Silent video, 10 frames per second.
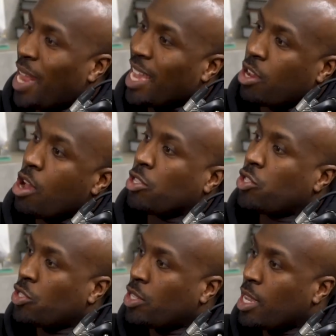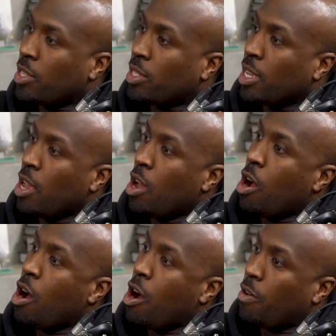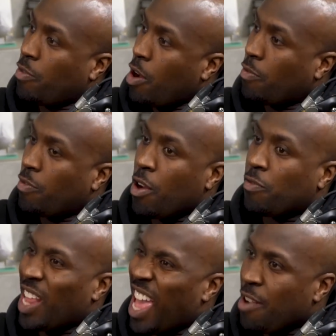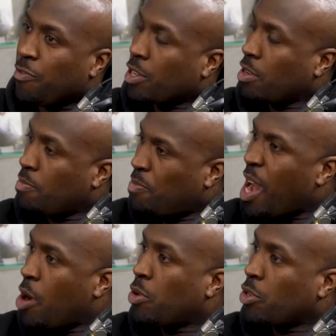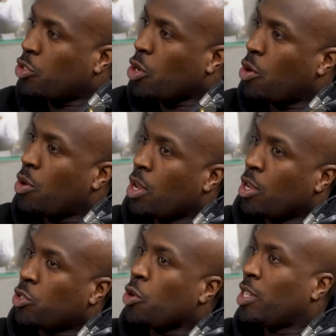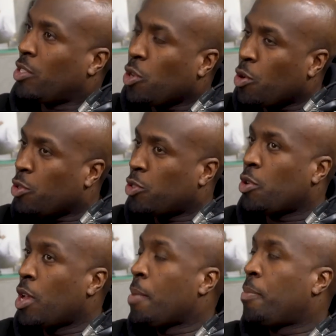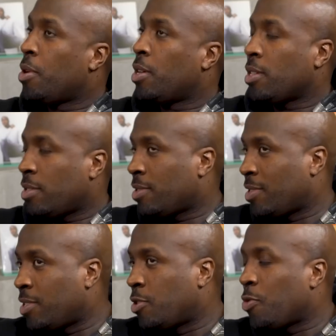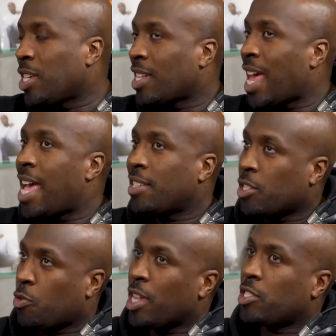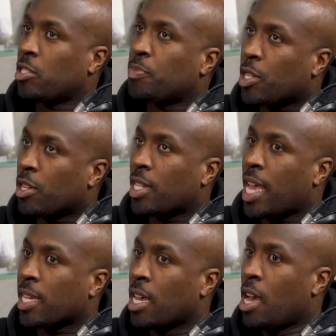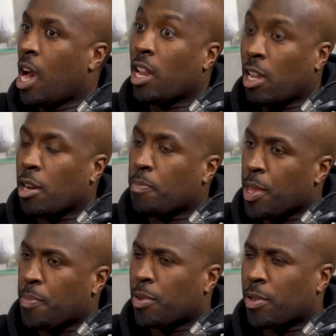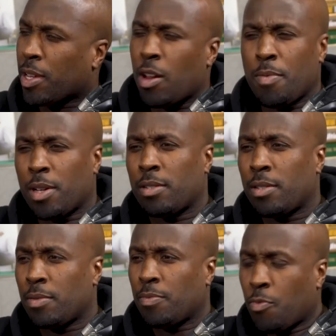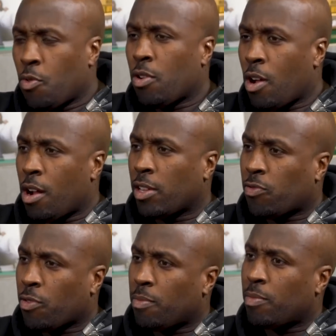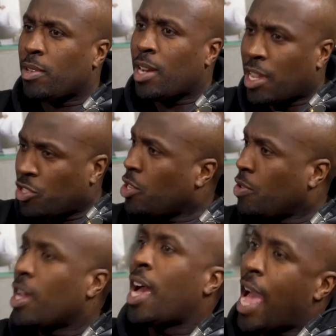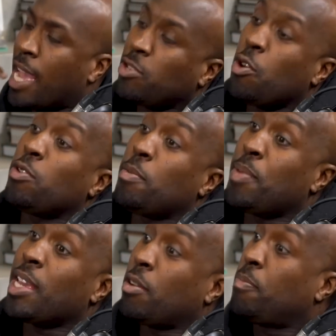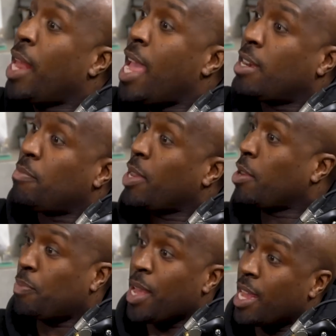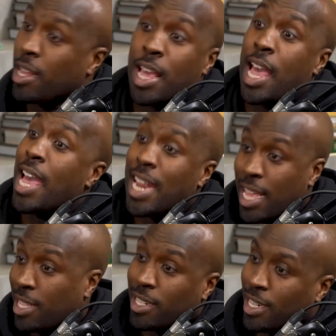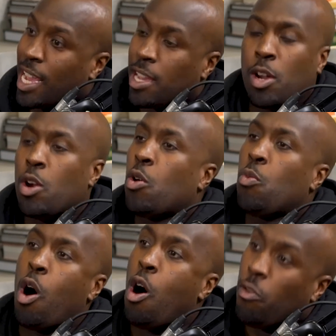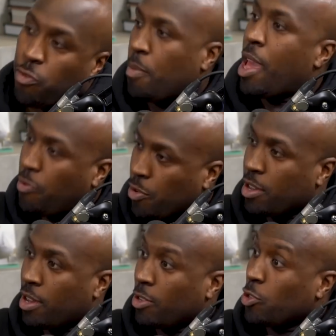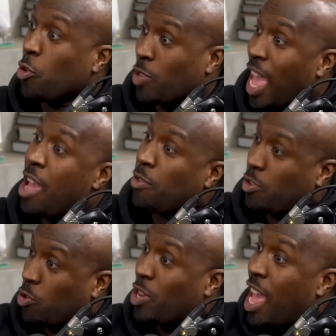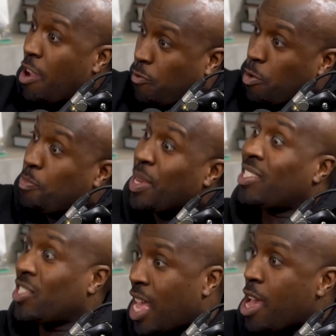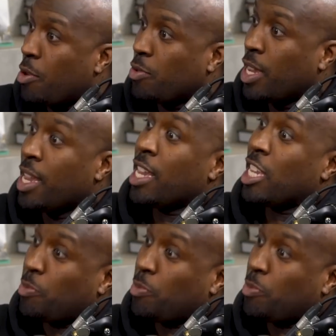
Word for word: black consciousness Perfect. of of of the African power. So Absolutely. so so so but the reason I ask the question is because like a lot of people are like, oh, but more artists from Nigeria. I know the bigger plan. The bigger plan yeah. at the end of the day we're all from Africa. So yeah. the so the Afrobeat sound yeah.